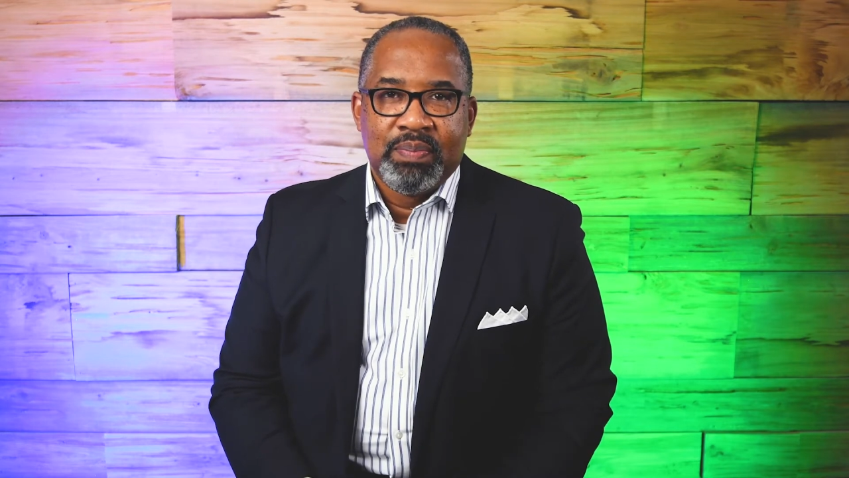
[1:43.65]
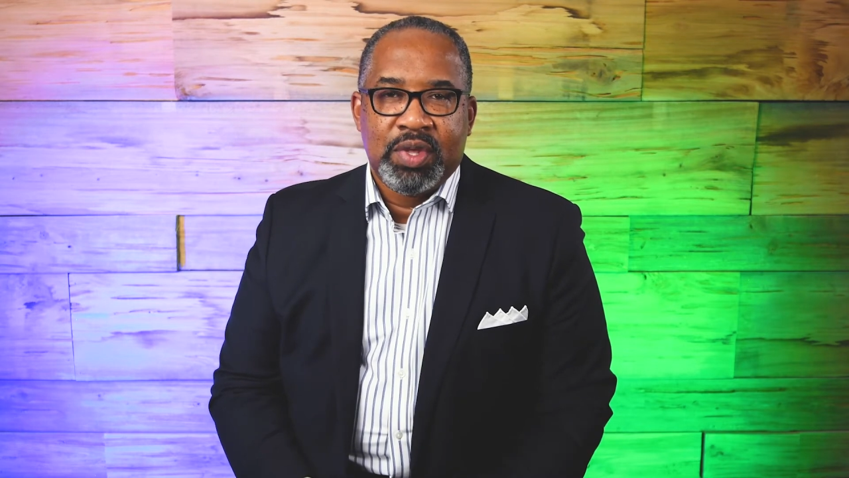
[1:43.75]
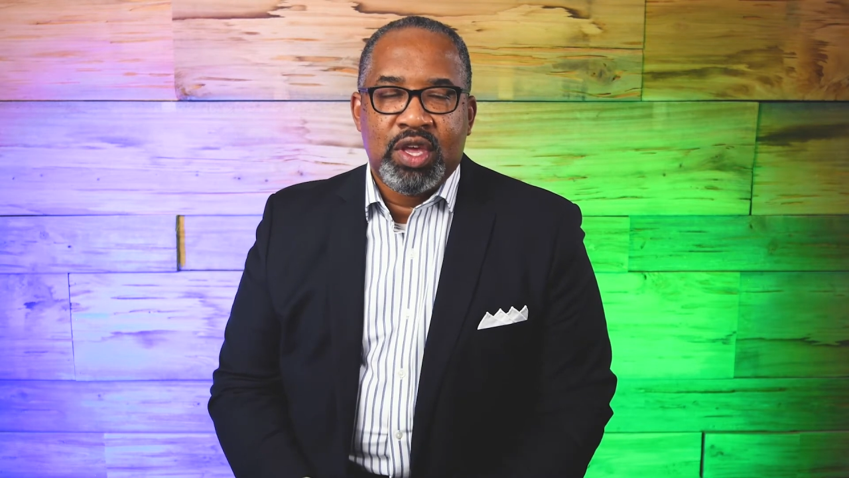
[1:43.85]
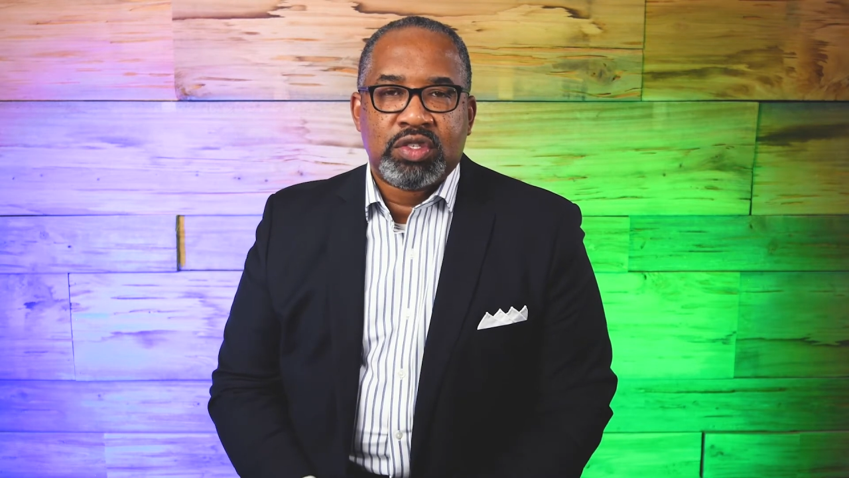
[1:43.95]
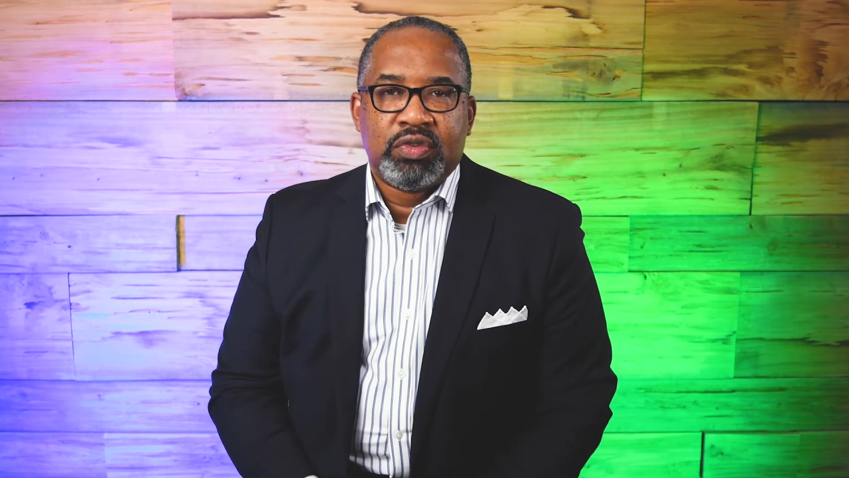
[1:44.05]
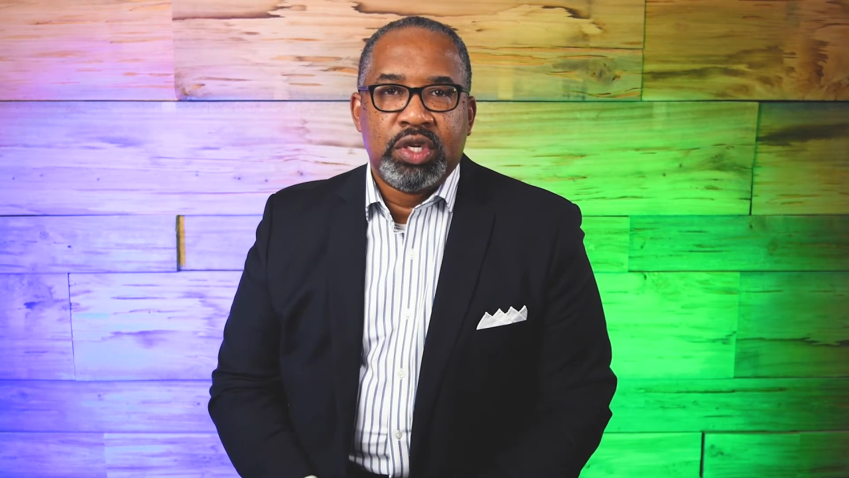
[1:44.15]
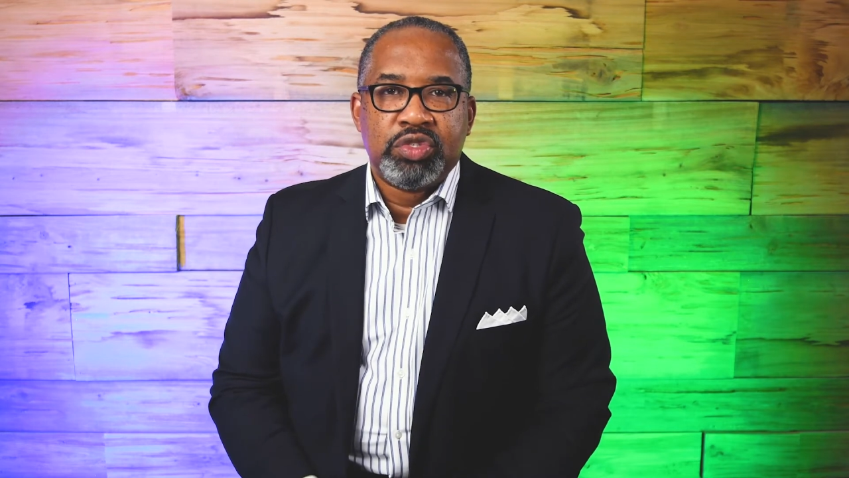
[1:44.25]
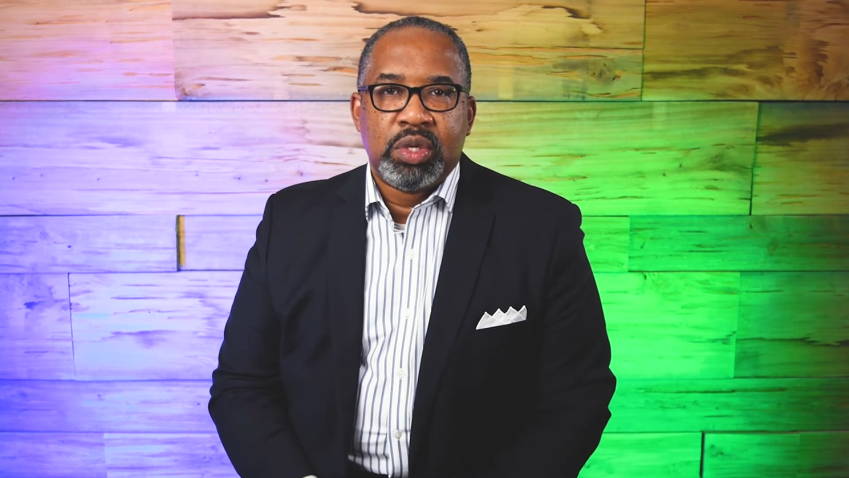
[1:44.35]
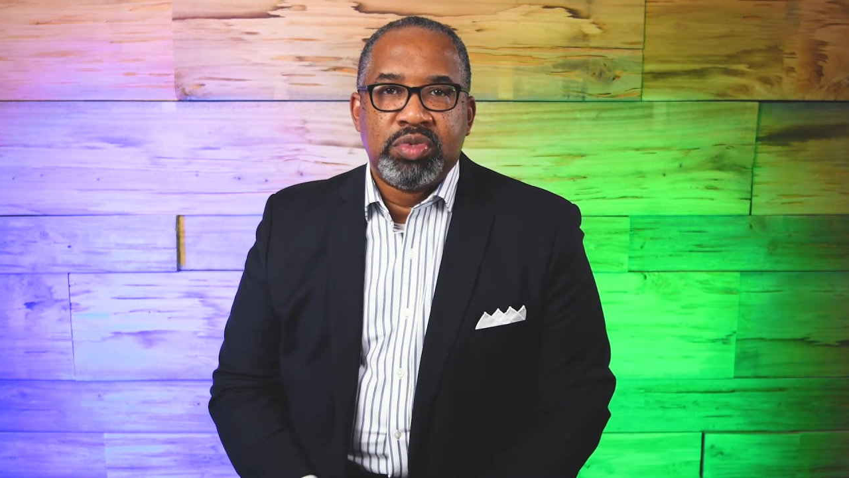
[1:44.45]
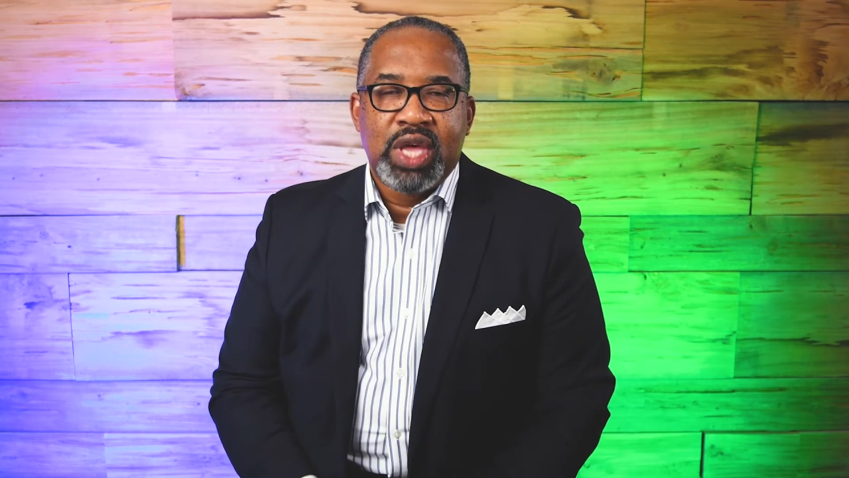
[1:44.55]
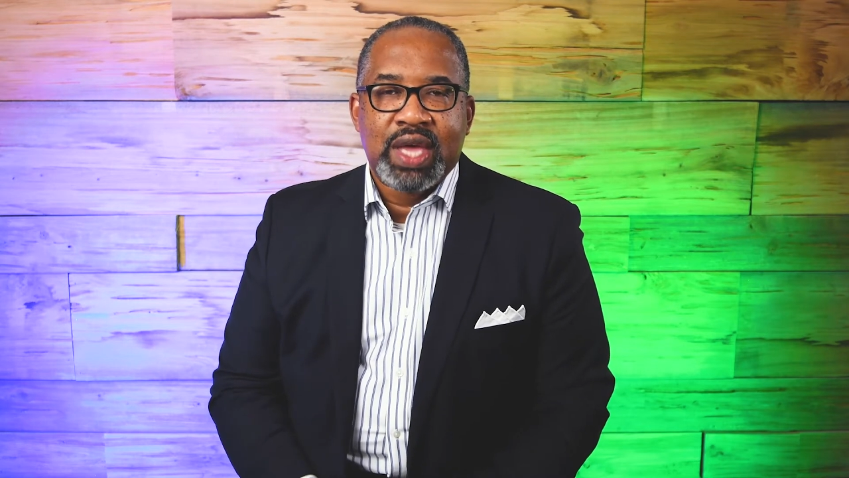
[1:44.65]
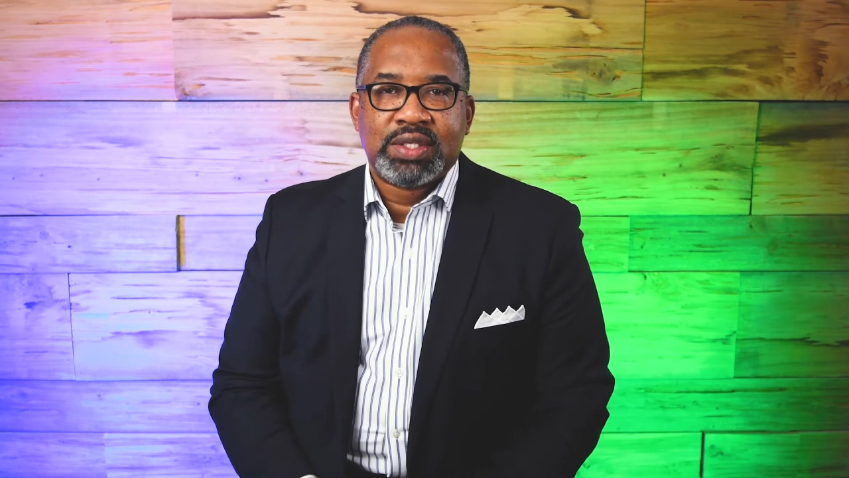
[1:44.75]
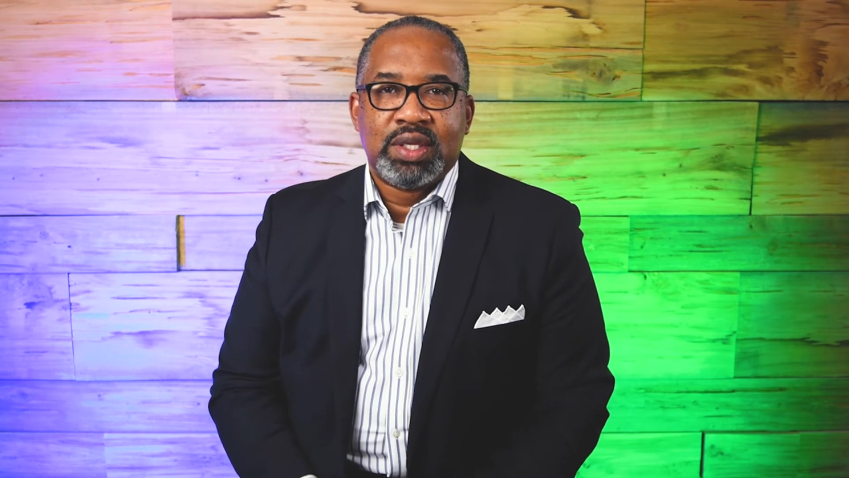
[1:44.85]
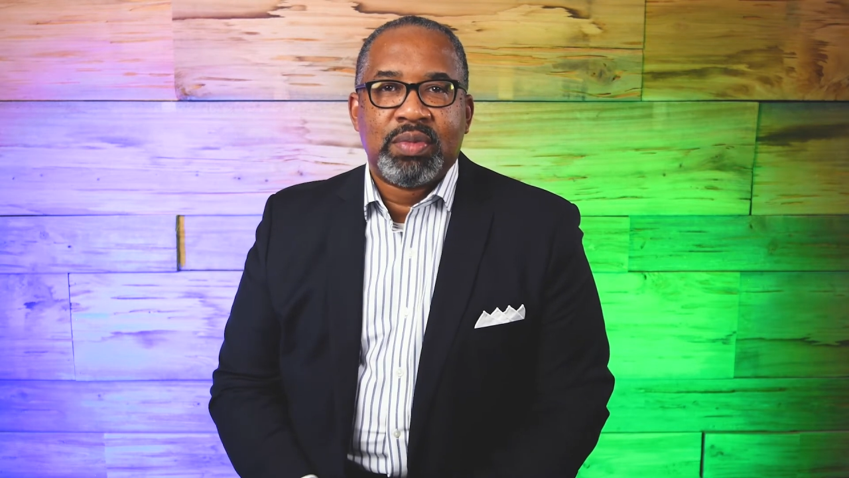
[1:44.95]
Because of Leadership Jackson,